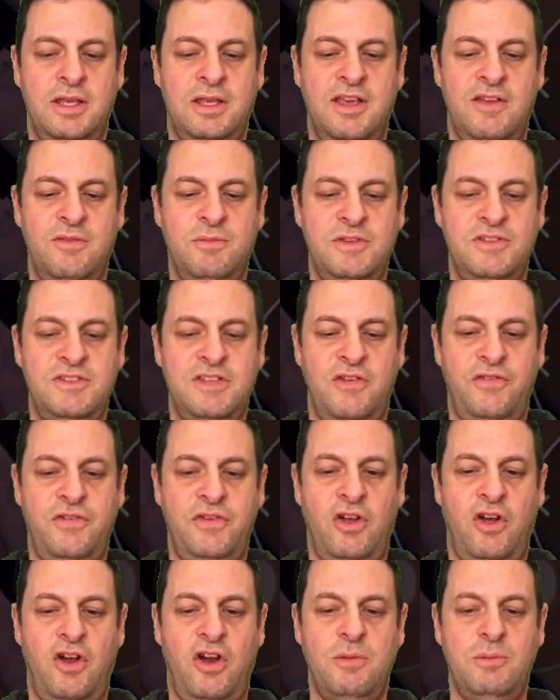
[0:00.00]
Give myself
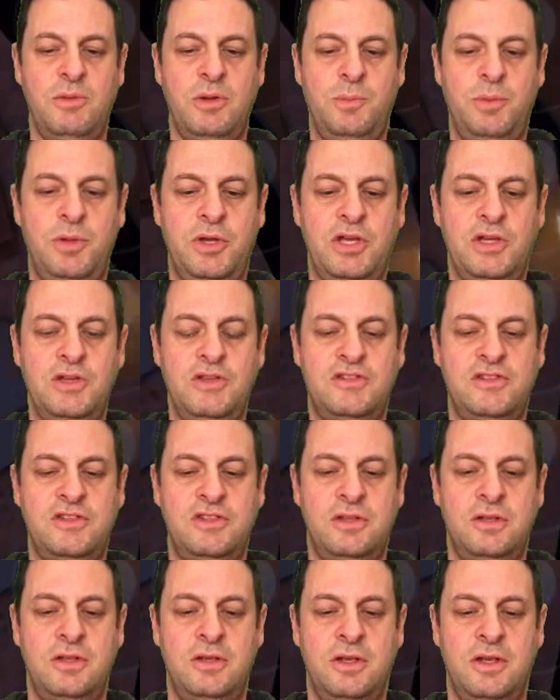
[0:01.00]
an armor
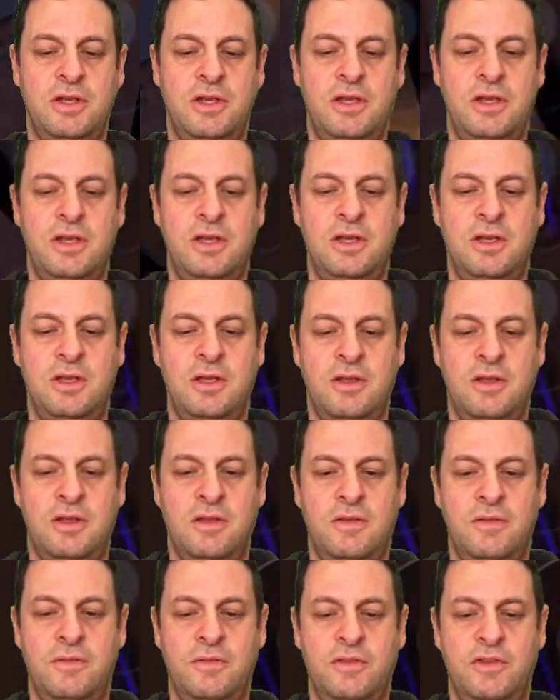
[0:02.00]
boost.
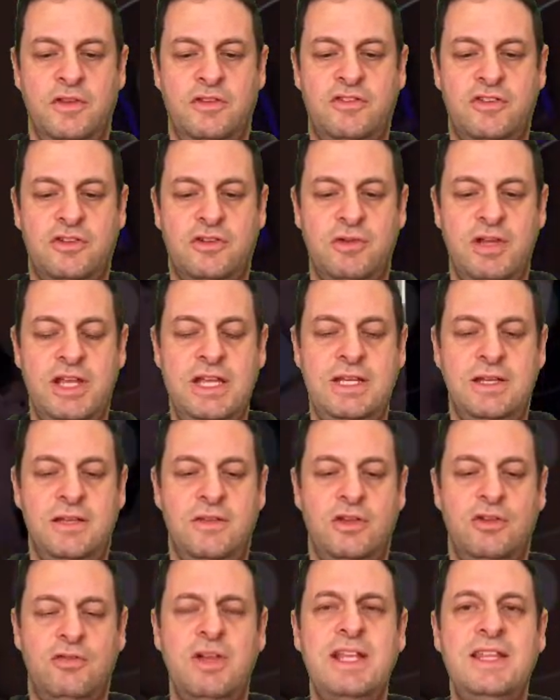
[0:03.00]
This is green.
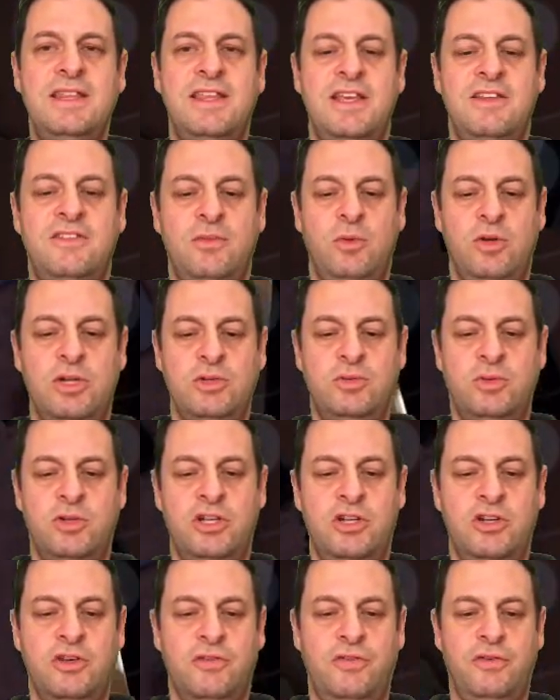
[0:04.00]
The green things are what you
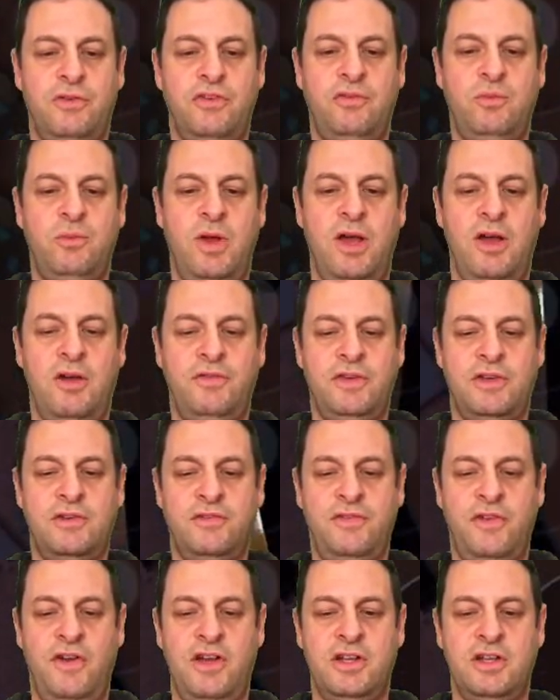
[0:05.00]
want to look for as well, if you
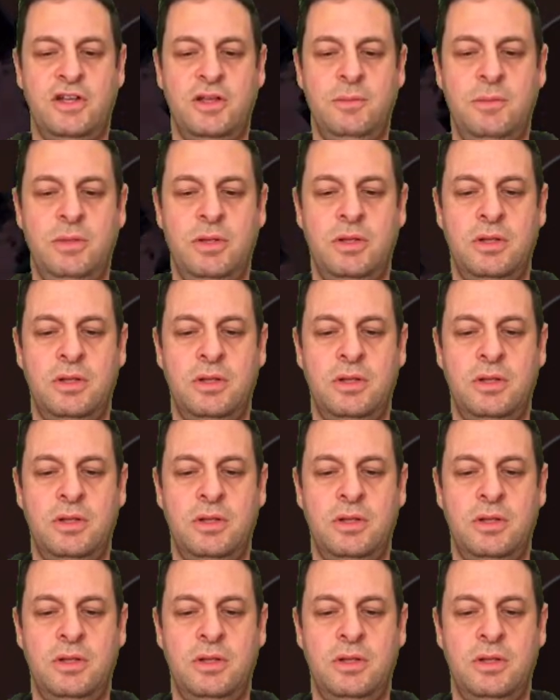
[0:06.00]
can find them.